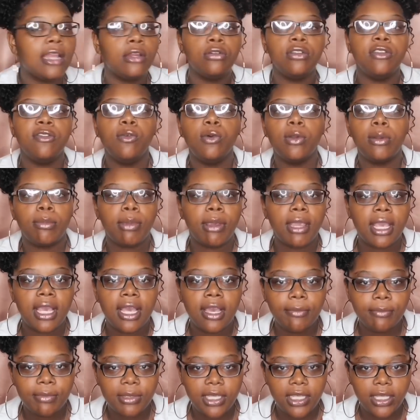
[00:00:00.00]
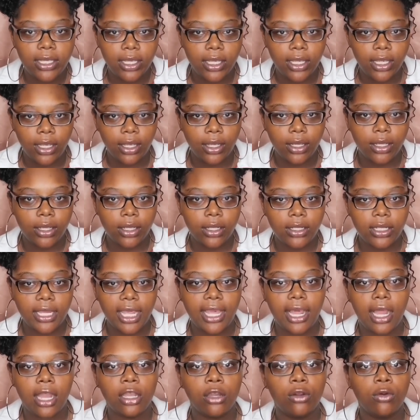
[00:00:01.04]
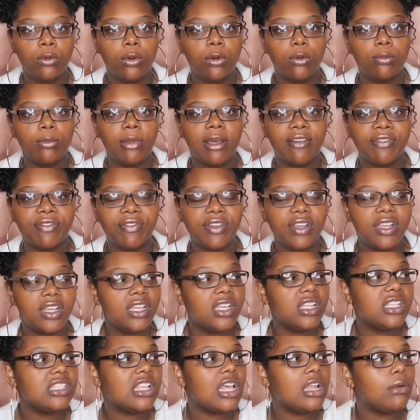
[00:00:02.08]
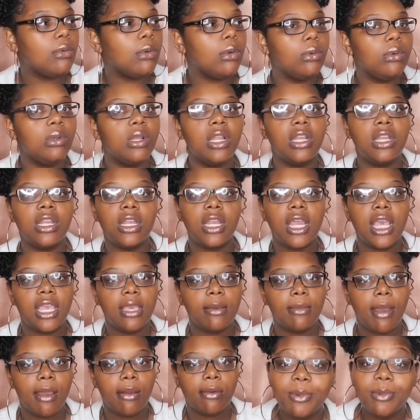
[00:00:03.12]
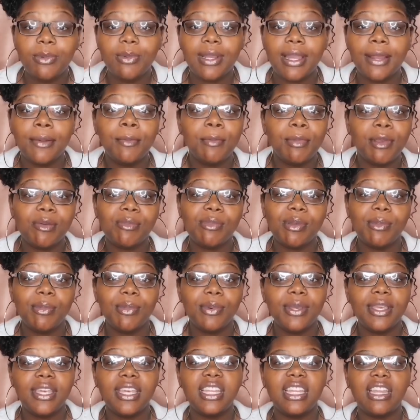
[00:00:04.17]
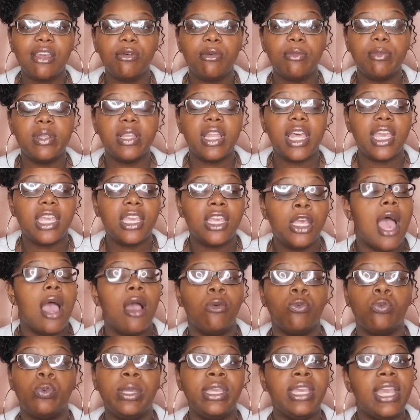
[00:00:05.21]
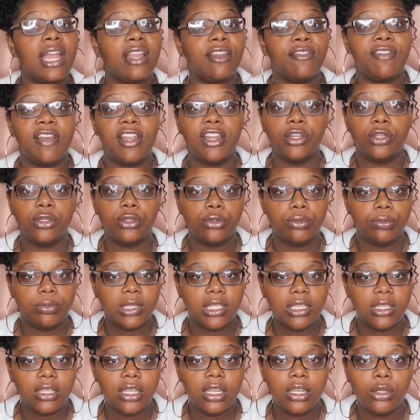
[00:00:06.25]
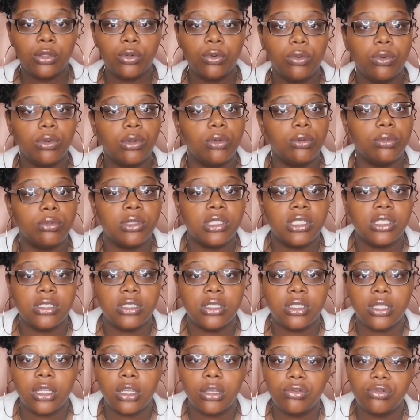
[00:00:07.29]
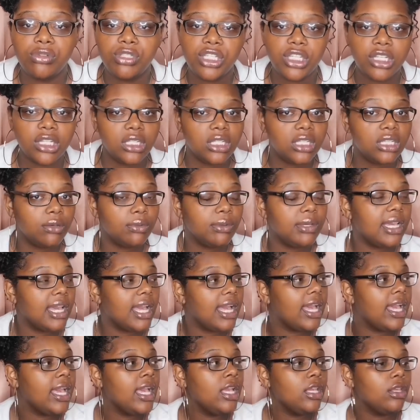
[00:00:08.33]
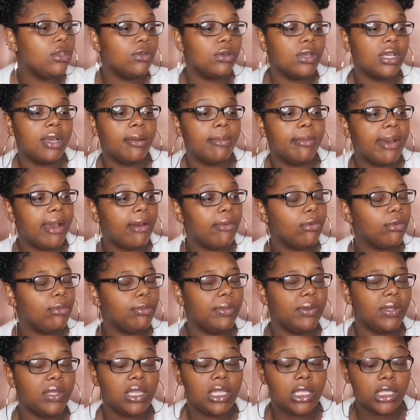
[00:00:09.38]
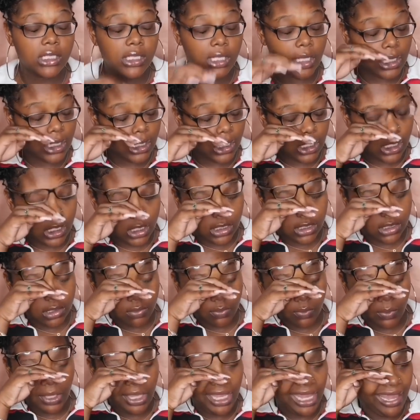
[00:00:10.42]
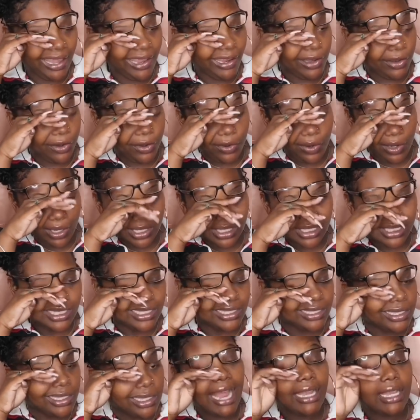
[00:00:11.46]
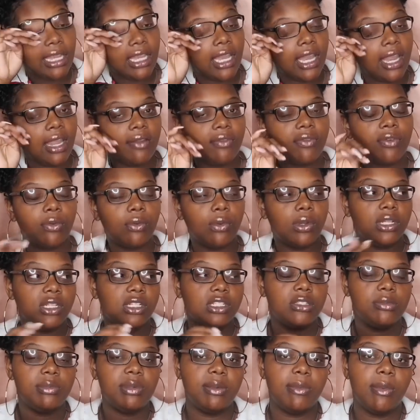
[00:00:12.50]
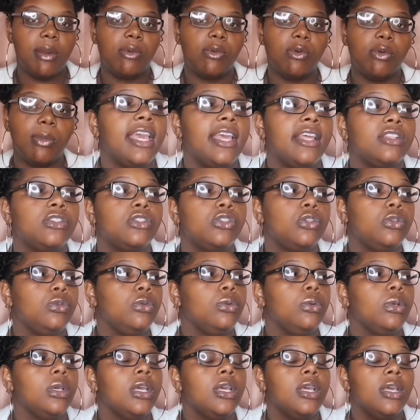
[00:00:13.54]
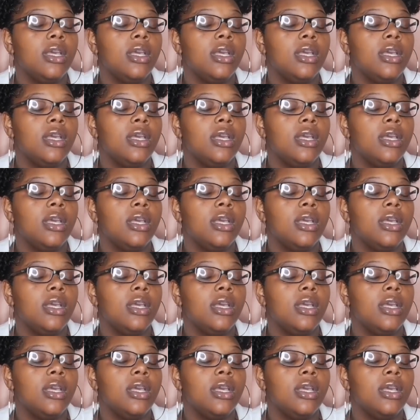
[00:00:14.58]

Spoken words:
don't even want to bring company in here. Like, I don't want my friends. I don't want none of that in my... When I bring people in, they would be like, we gotta find a new room to, you know, chill in. You can come to my room, but this ain't it. We can't do this. I never wanted to be in my room. I had to